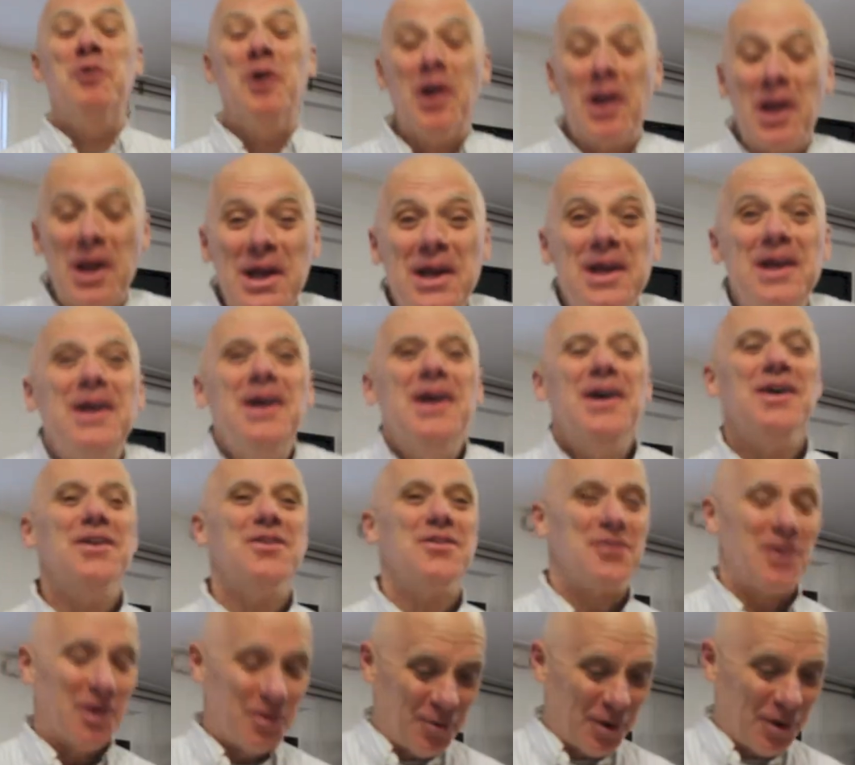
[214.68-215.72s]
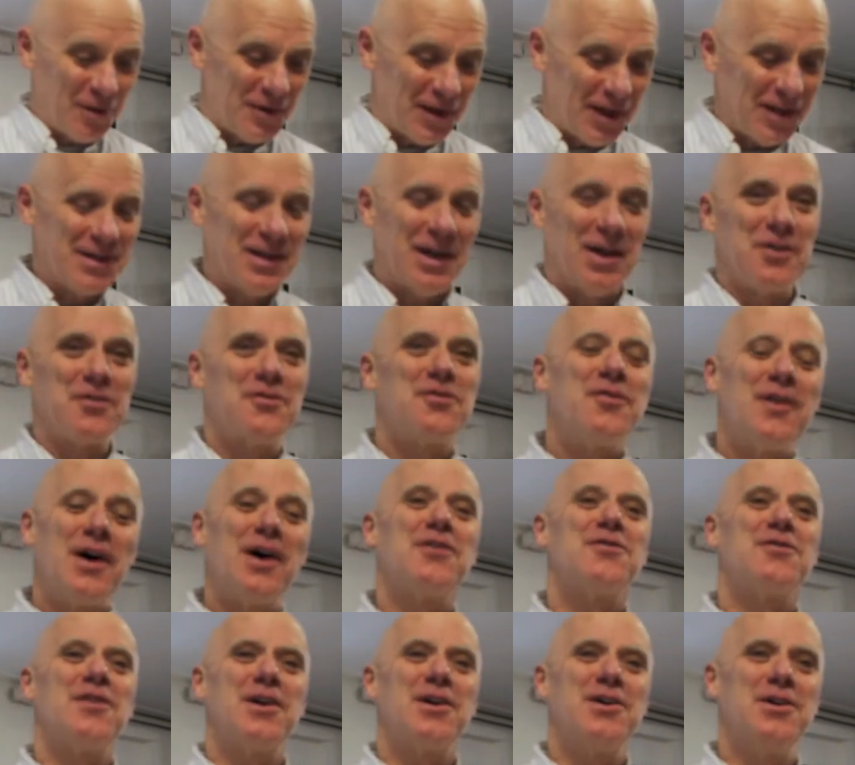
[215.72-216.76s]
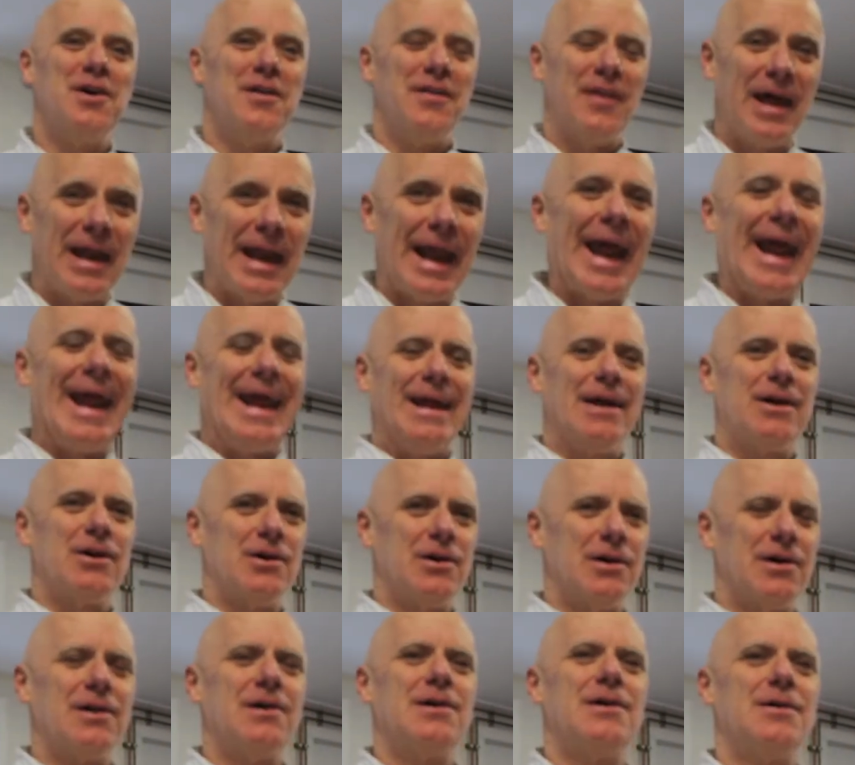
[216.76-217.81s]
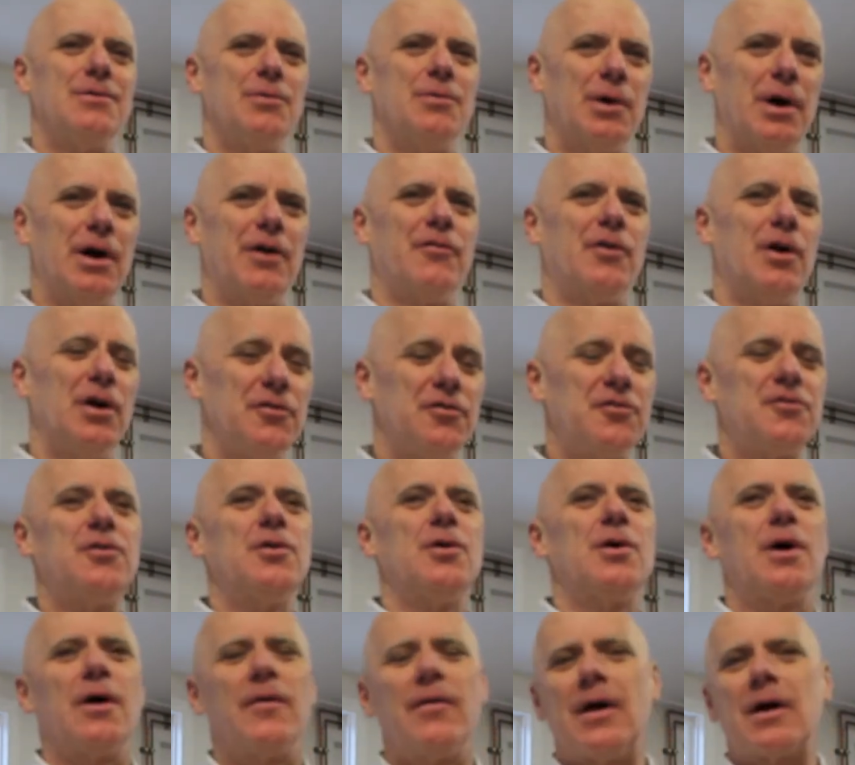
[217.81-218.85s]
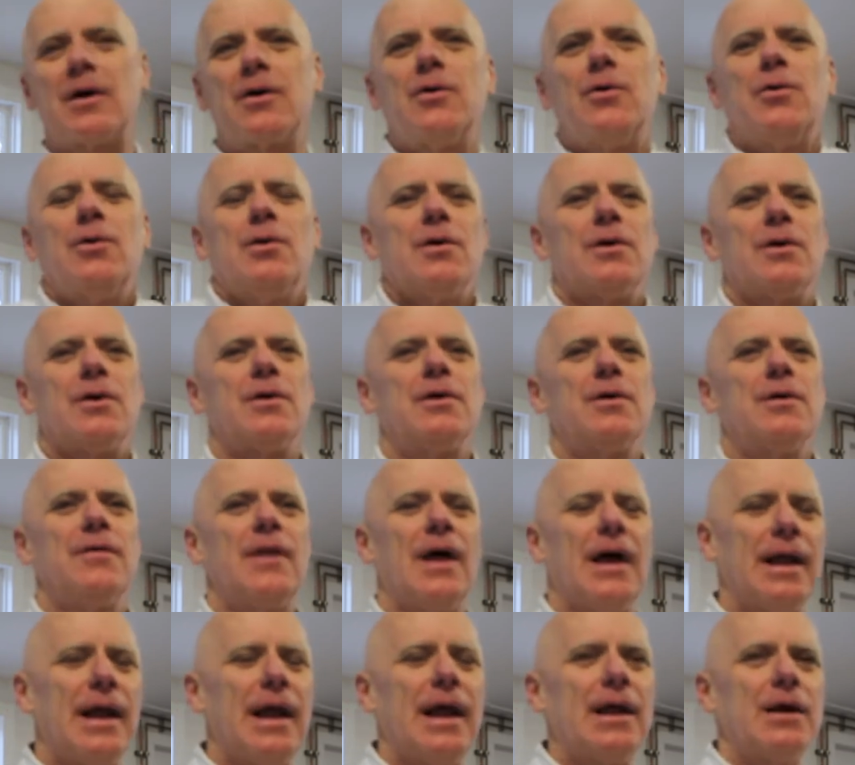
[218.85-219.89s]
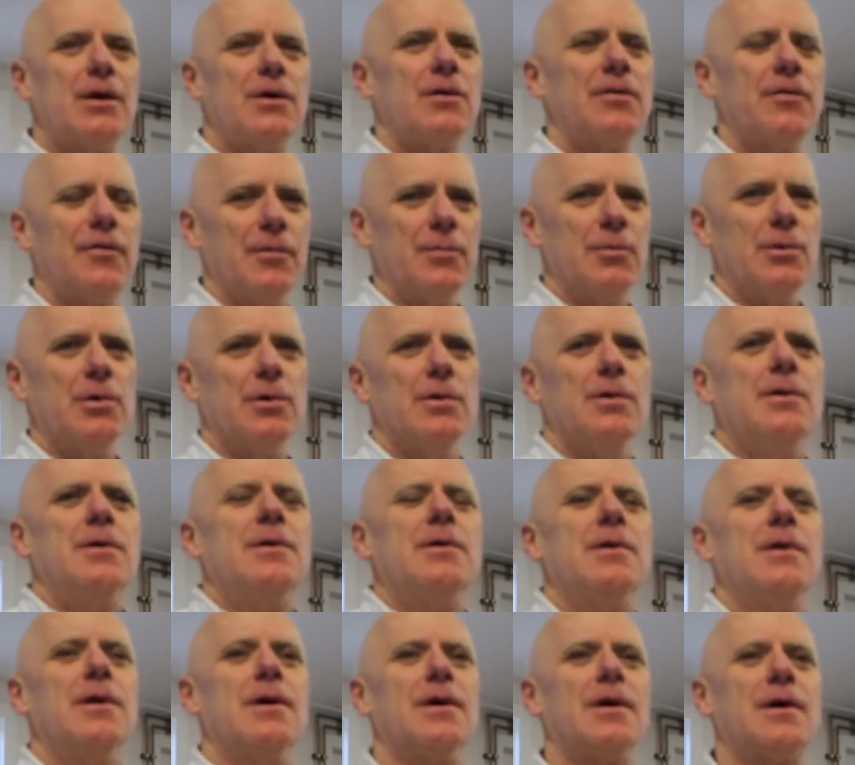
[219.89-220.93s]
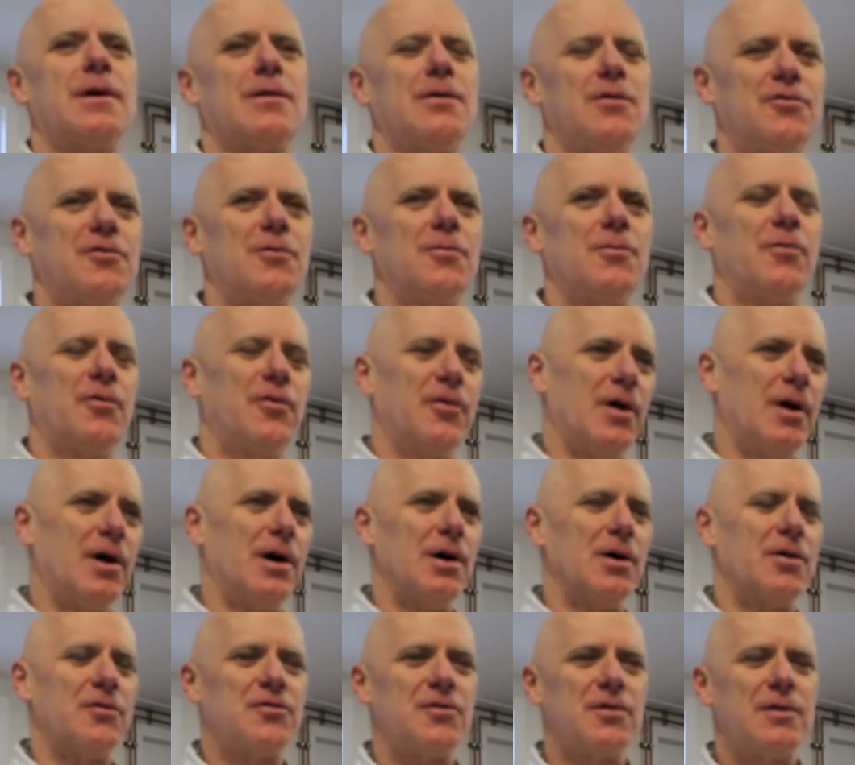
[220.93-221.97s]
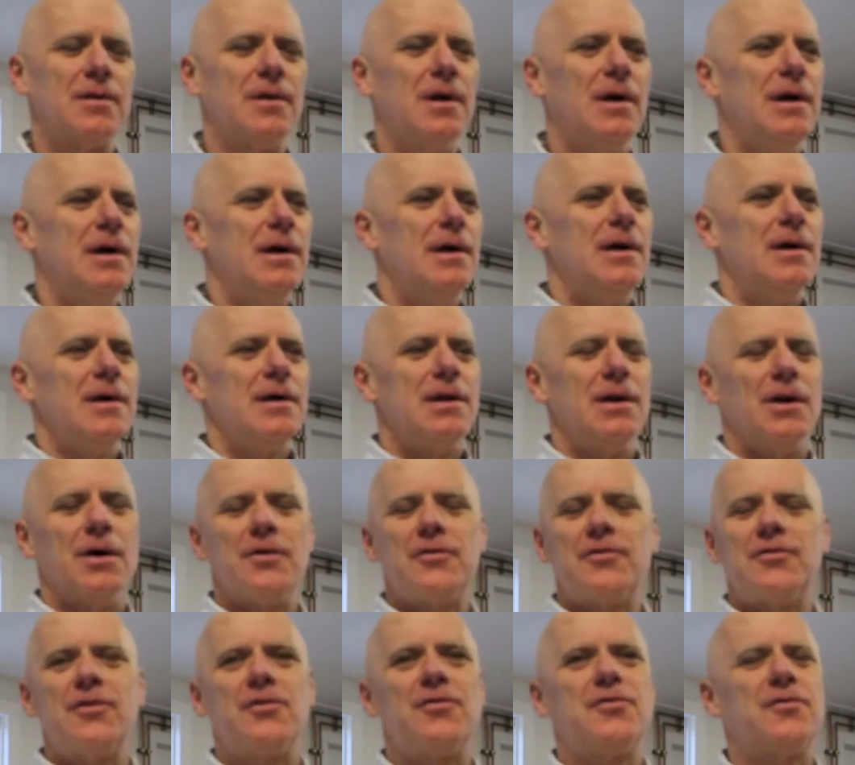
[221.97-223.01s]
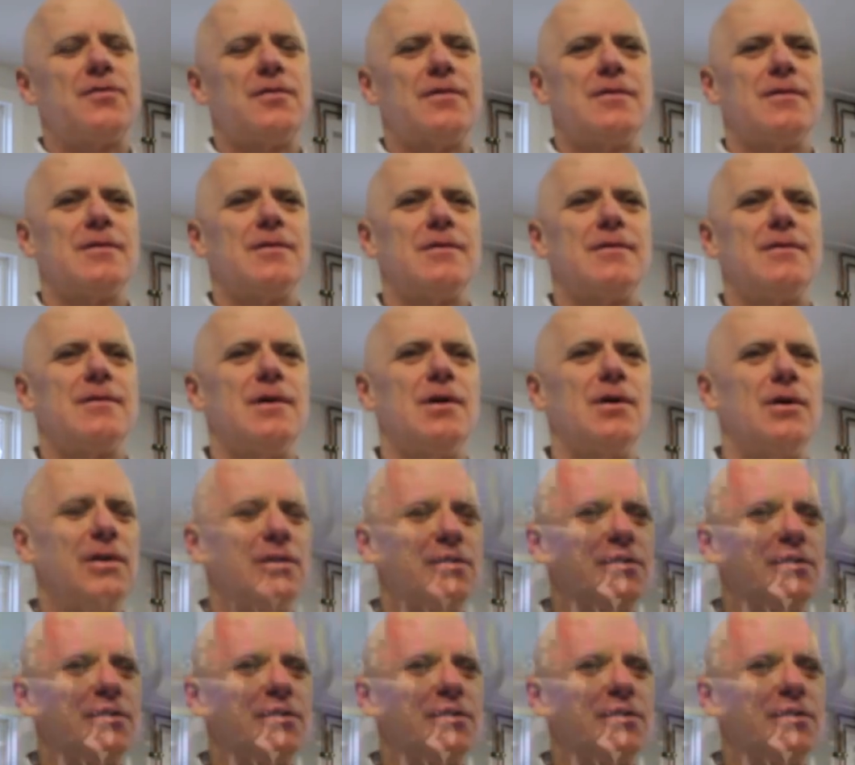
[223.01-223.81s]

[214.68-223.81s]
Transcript: really? so I wrote that down as fast as I could. And that anchored whatever I was doing on that corner. That anchored the mood. You know, like there's some thugs, and you know, it's just you know, you